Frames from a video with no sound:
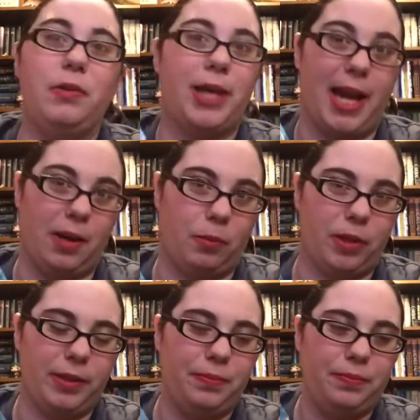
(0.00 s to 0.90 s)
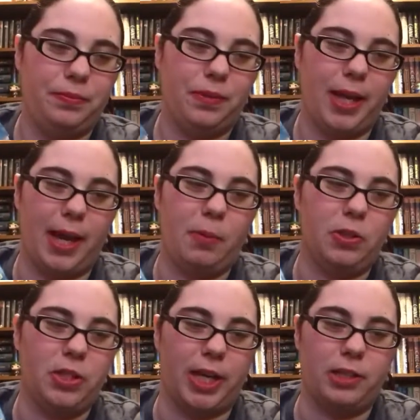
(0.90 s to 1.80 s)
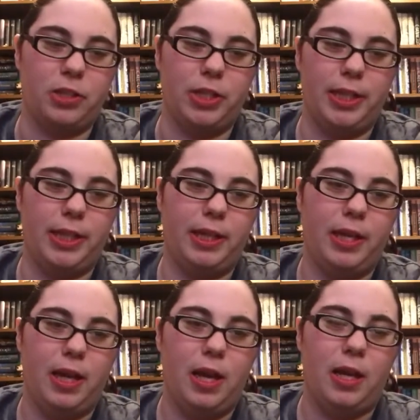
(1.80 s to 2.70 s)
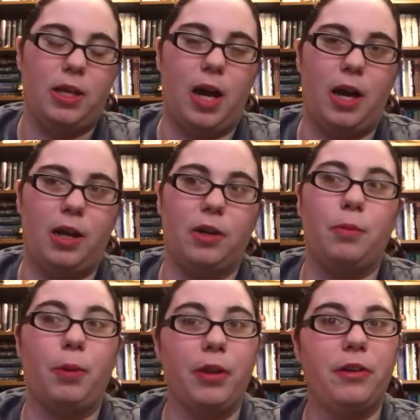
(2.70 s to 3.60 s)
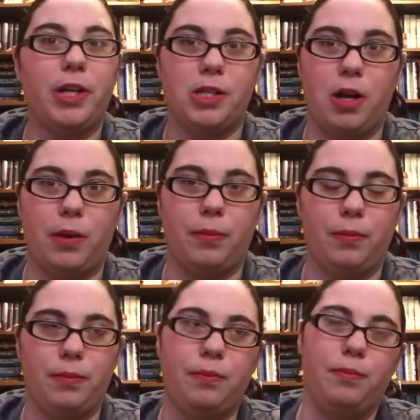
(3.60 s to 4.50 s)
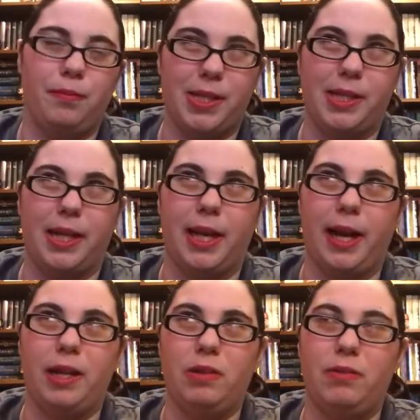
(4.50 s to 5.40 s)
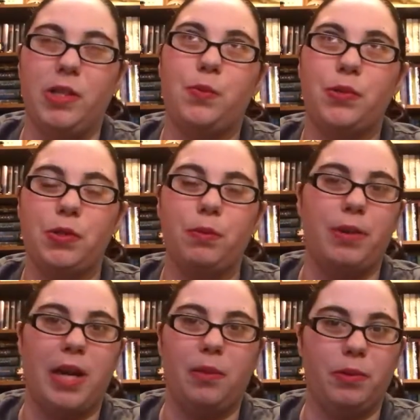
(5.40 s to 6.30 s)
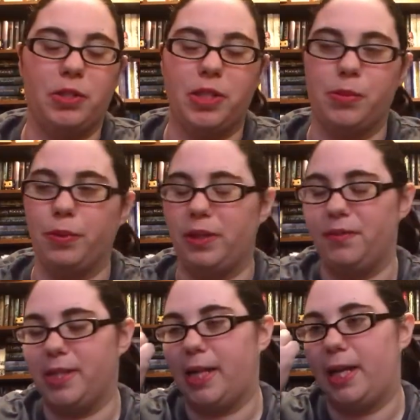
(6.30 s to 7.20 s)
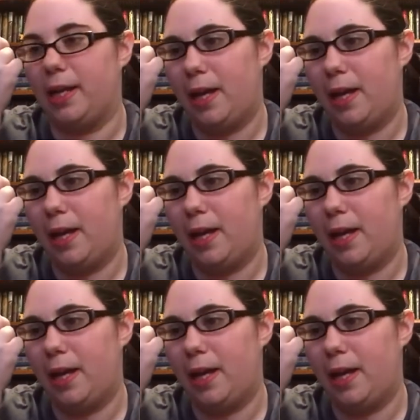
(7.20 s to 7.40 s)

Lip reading: Cameron Jack. She her brother has gone missing, kind of. He's presumed dead, but she doesn't believe he's dead.